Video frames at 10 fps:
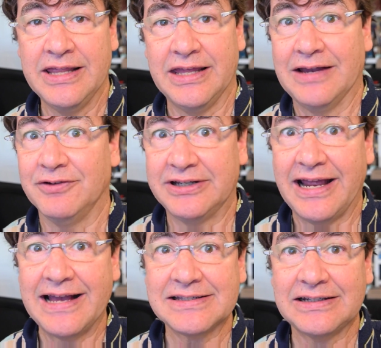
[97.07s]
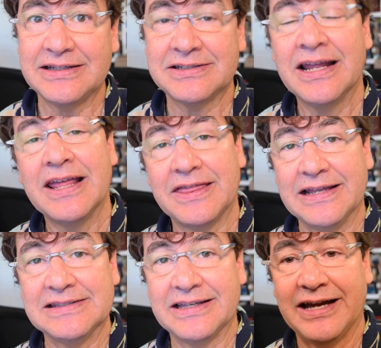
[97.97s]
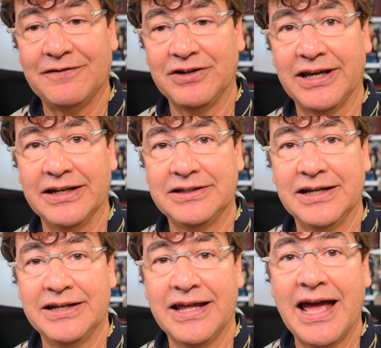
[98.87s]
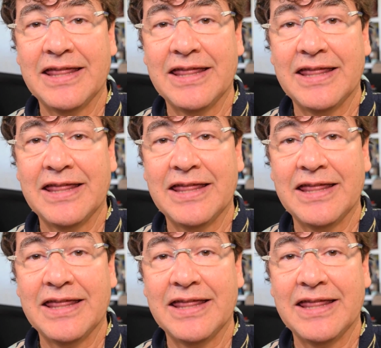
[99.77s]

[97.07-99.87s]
They have a task list, things they have to get done.